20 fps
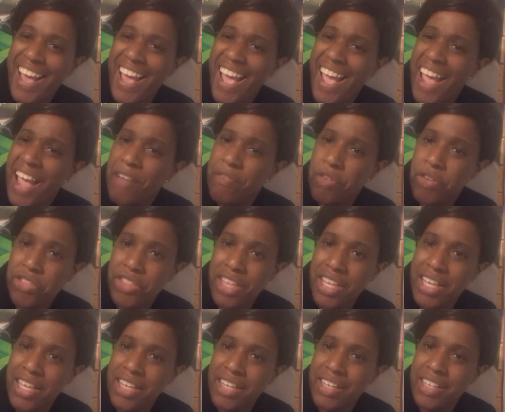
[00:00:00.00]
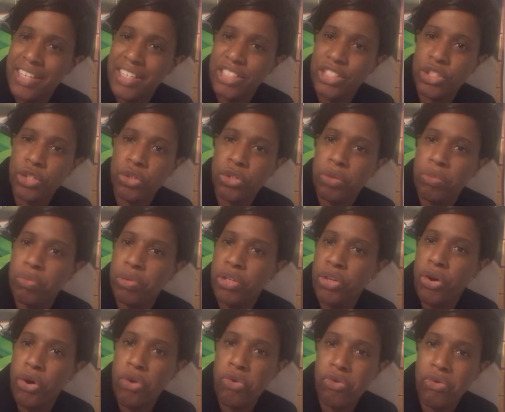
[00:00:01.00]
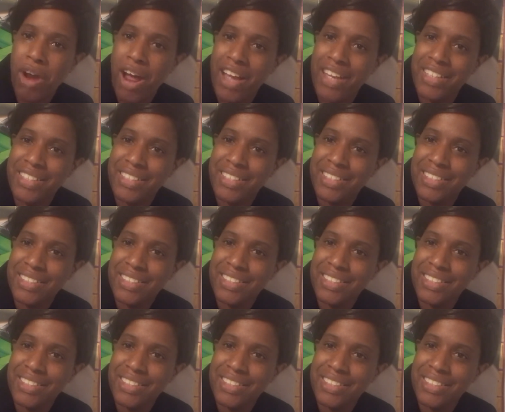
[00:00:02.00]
Everything is going to be all right.